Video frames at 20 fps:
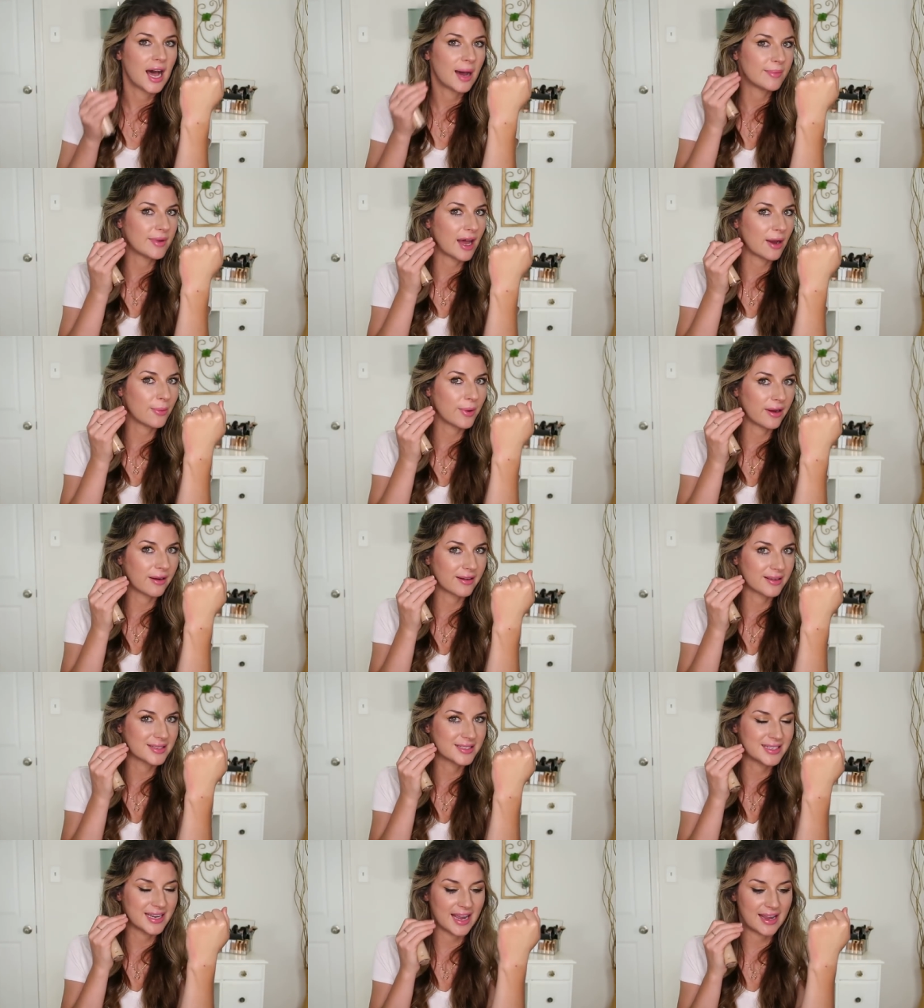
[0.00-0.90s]
I'm not
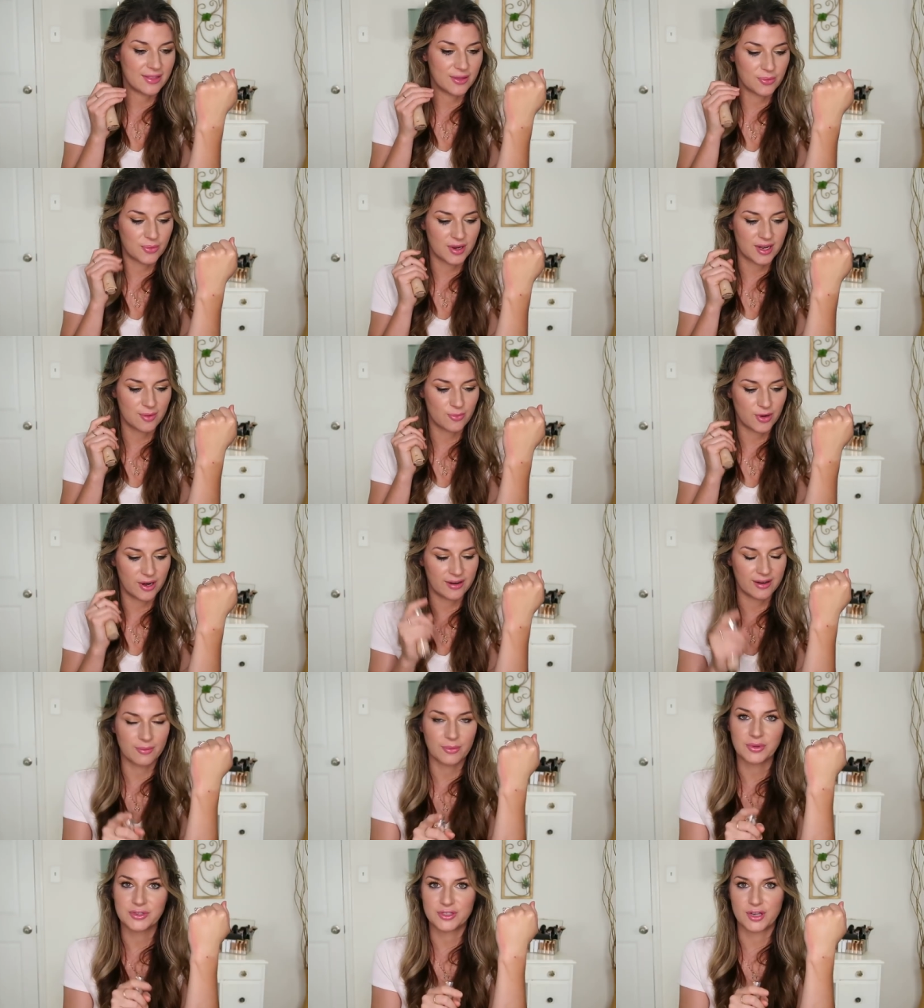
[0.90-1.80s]
wearing it today. The one I'm
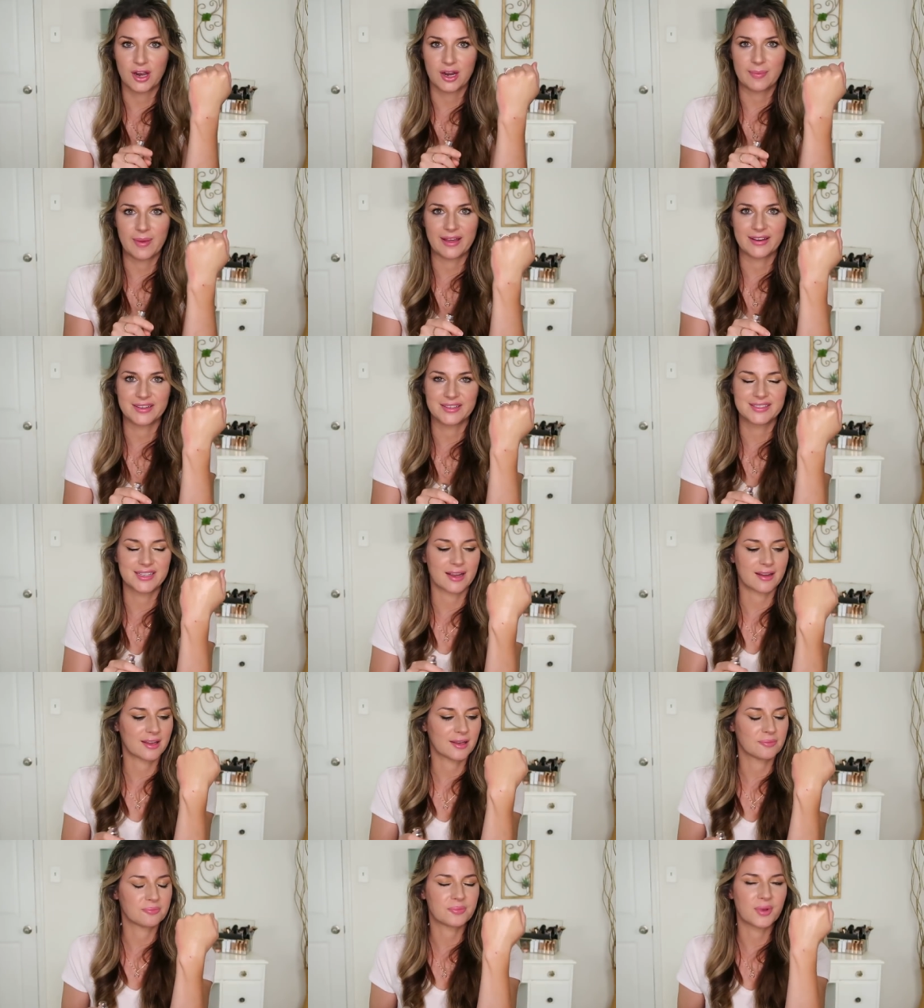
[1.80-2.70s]
wearing, we'll talk about in a
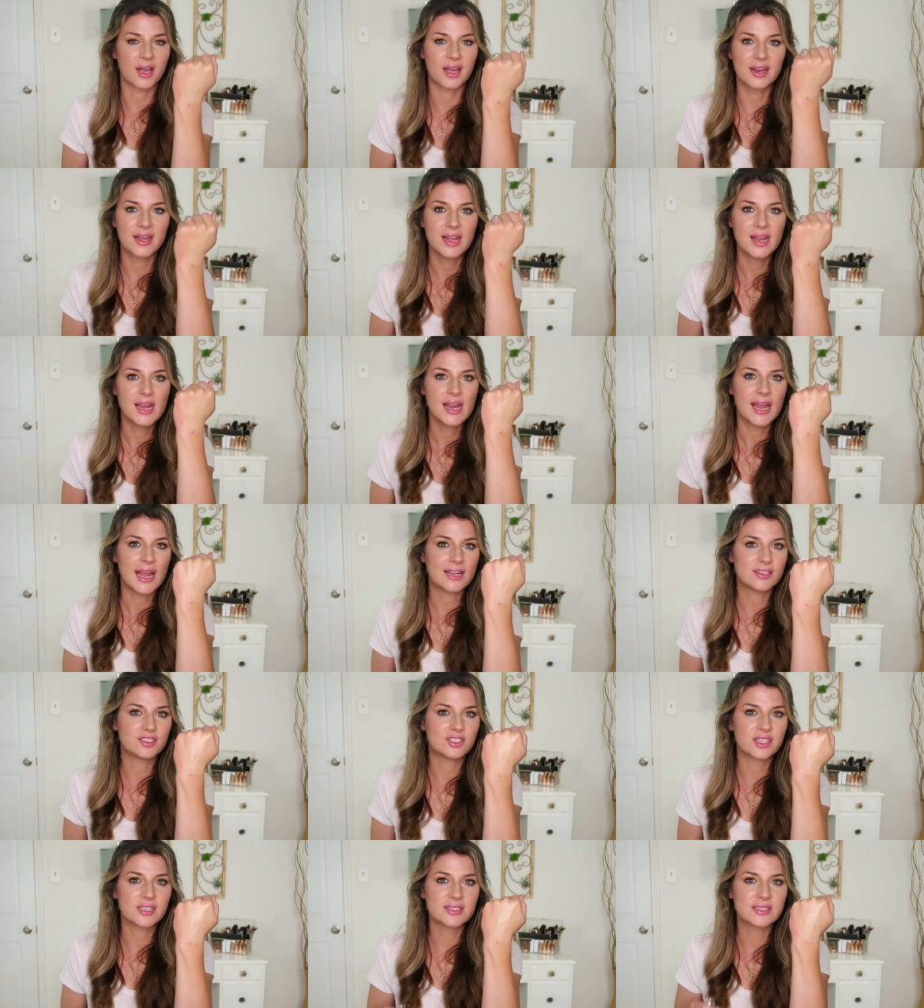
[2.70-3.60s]
second, but
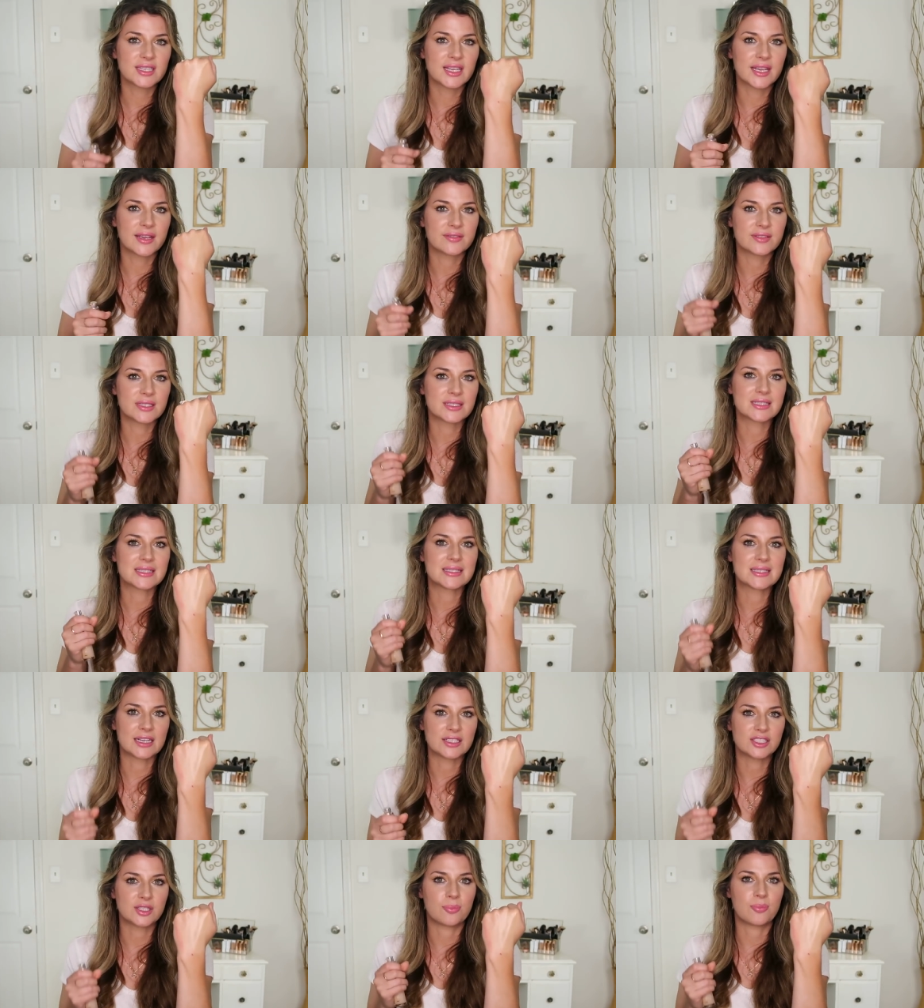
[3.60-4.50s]
it just gives
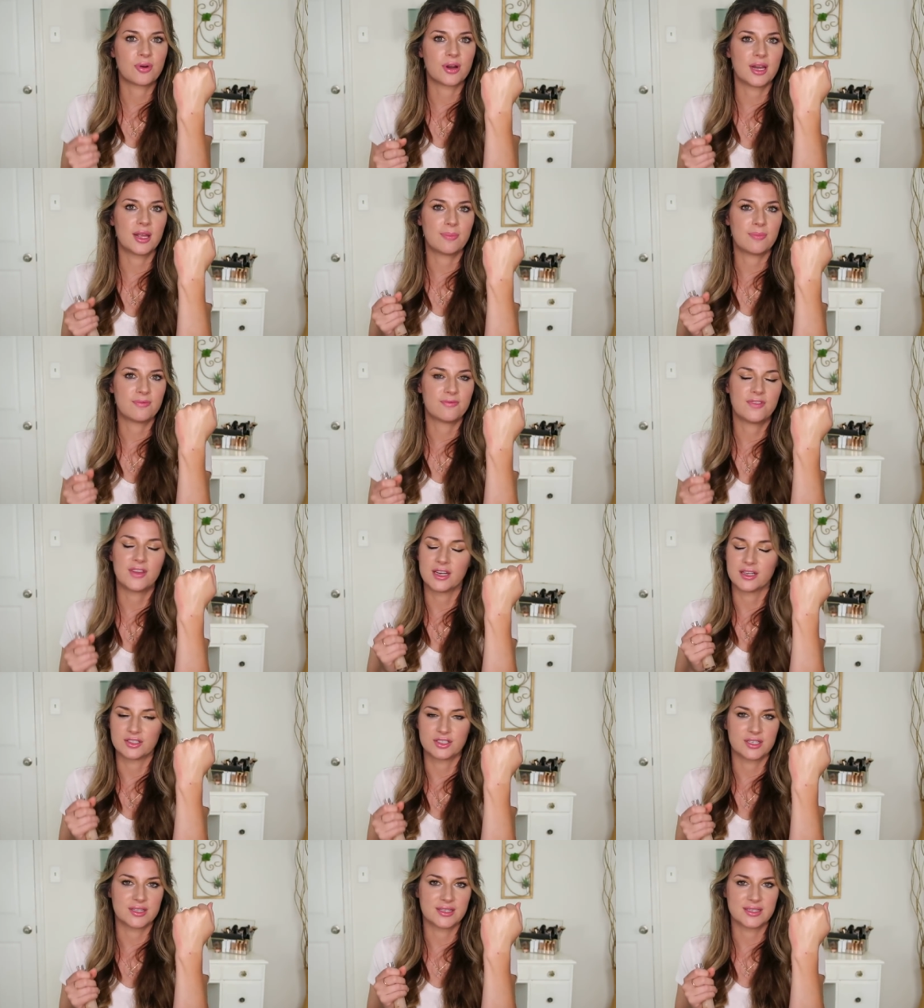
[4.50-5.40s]
such a pretty
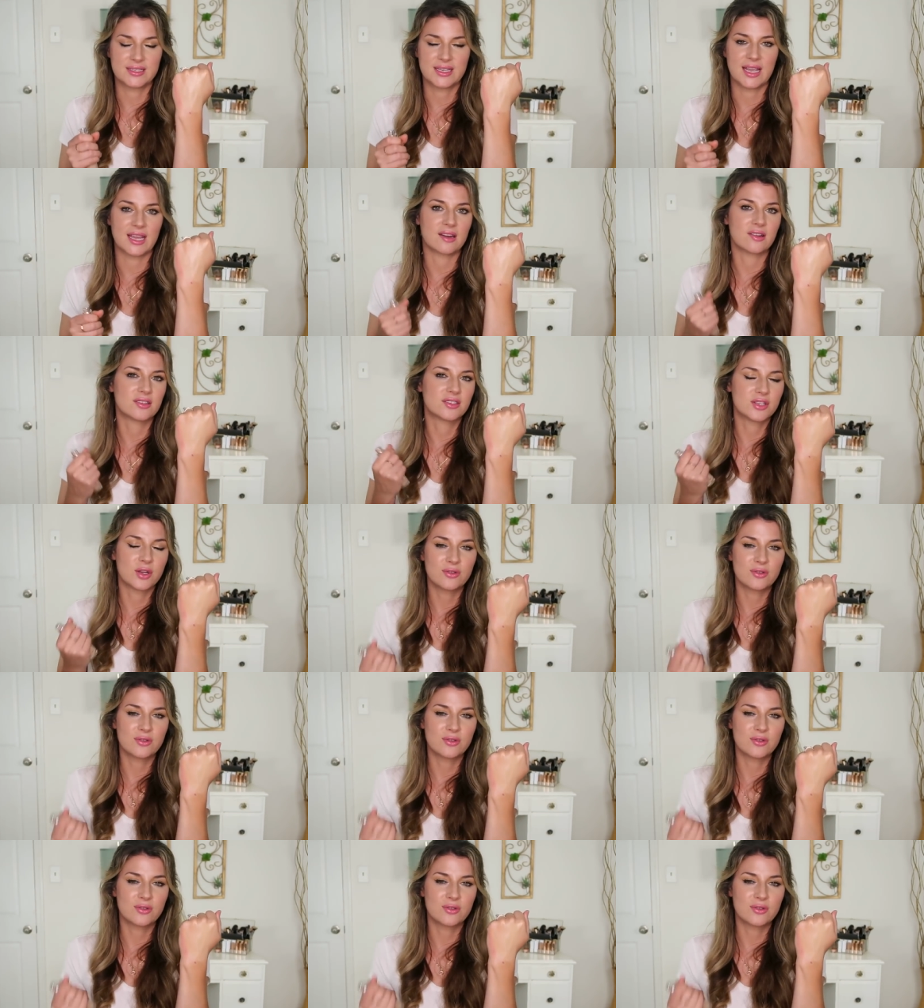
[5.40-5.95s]
finish to the skin.